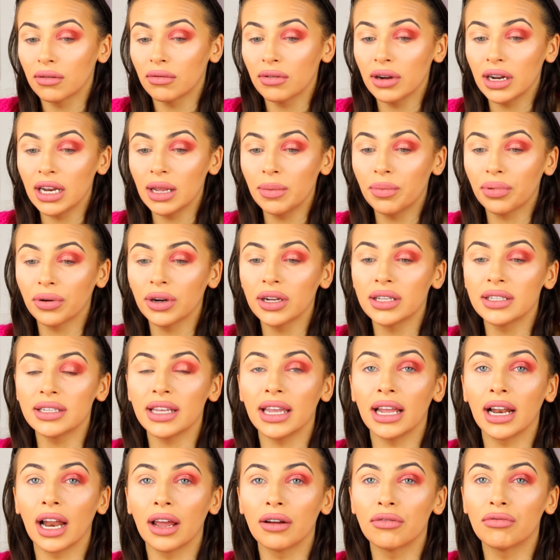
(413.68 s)
Really
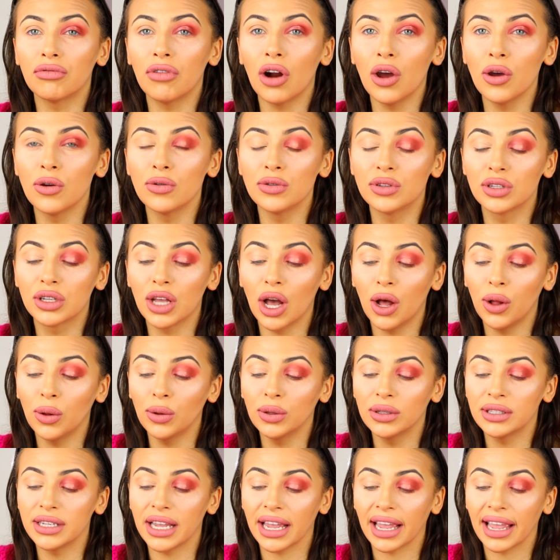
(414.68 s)
pretty, like rose
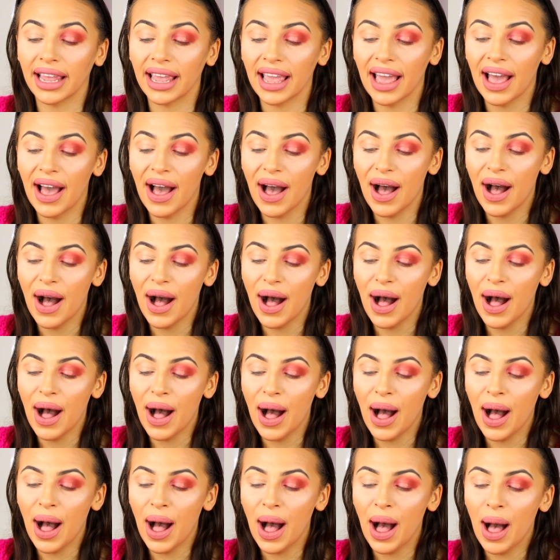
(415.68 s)
goldy.
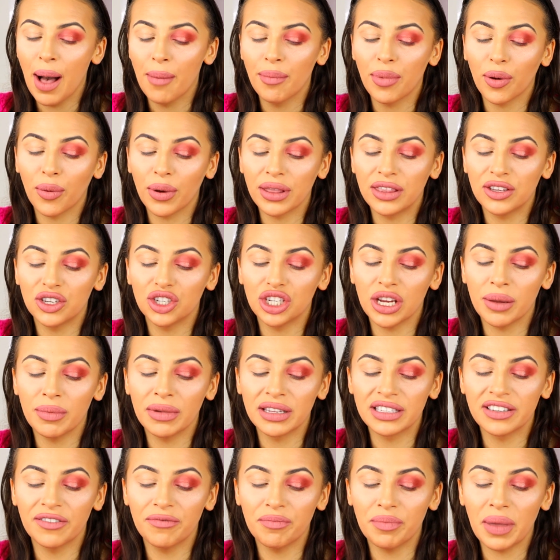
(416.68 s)
But with
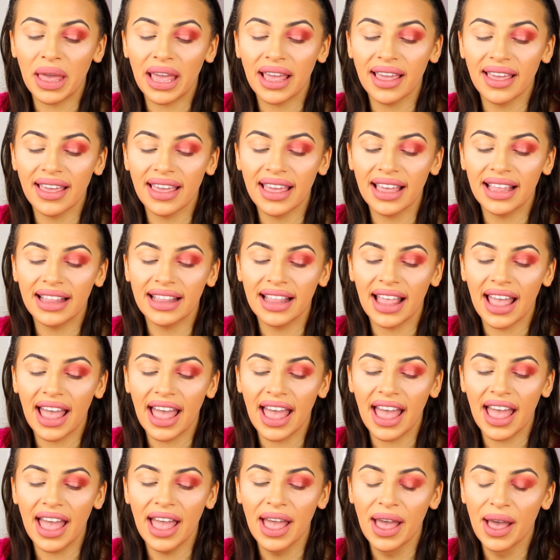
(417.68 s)
shimmers of pink in
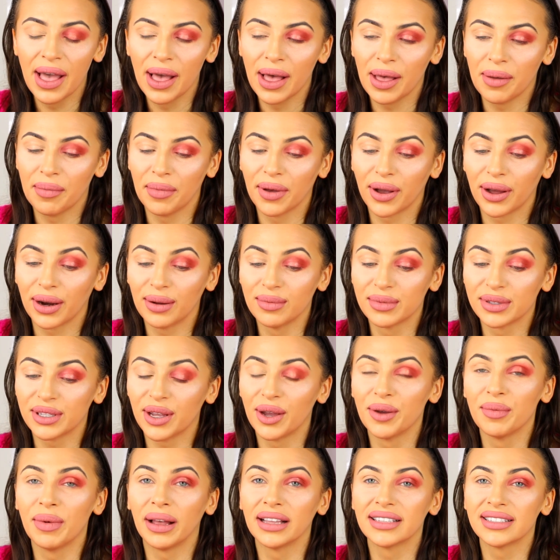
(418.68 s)
there. Oh my God, I'm
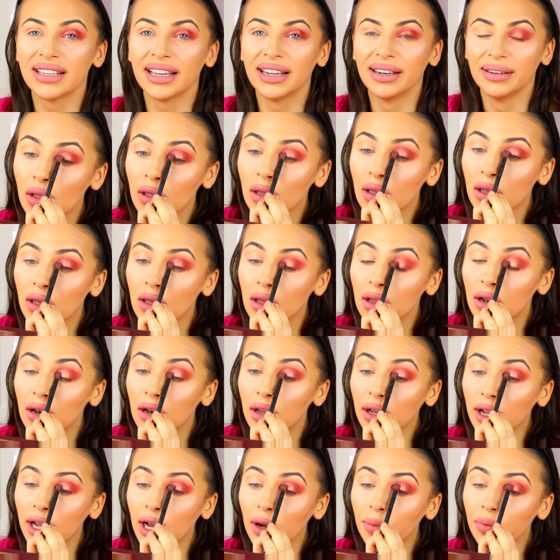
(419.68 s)
so buzzing.
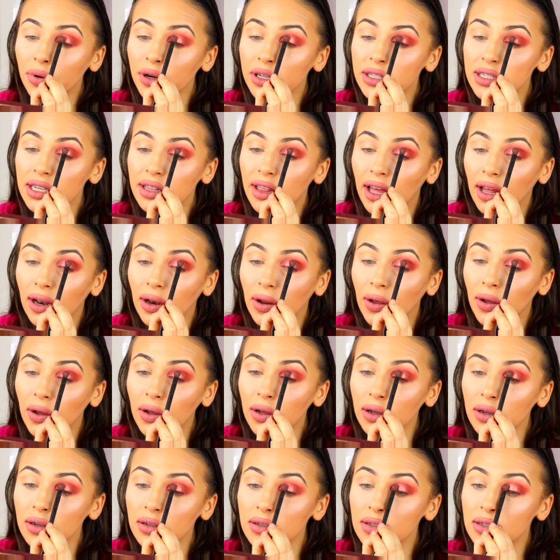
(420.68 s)
Look how pretty that
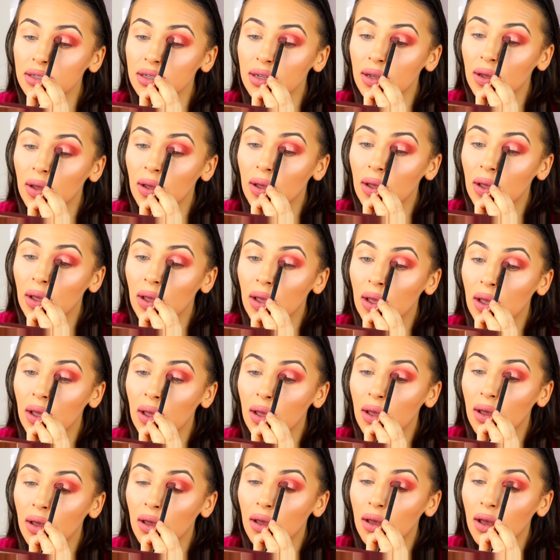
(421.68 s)
looks.
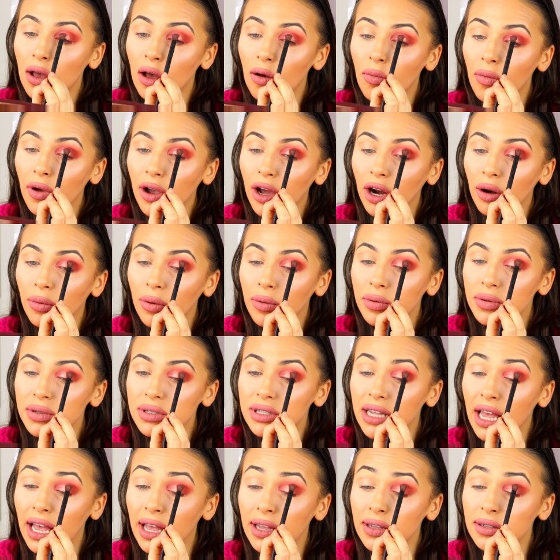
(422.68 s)
Oh my God, I'm
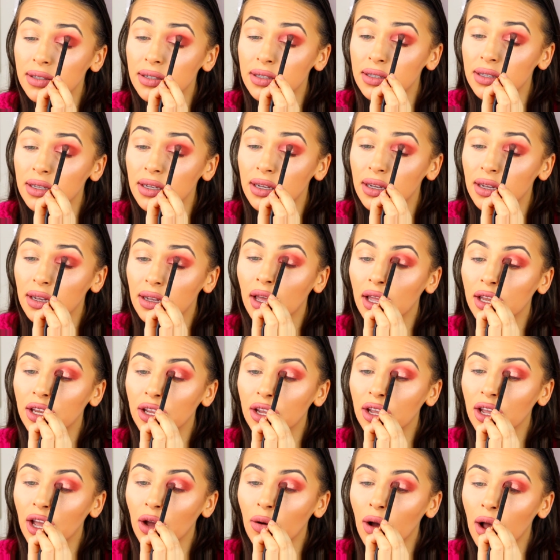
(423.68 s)
obsessed. And
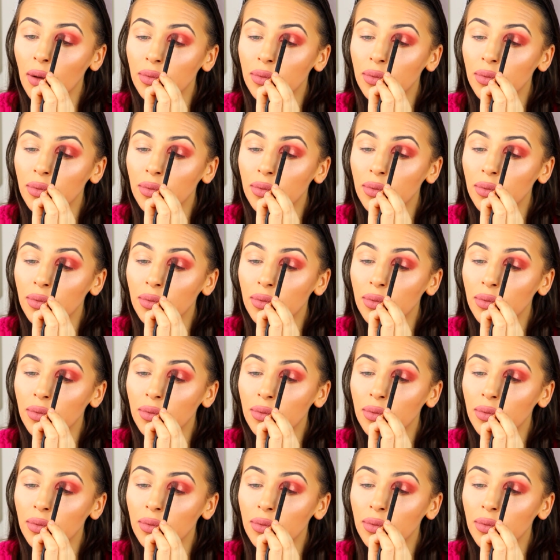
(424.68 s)
you can go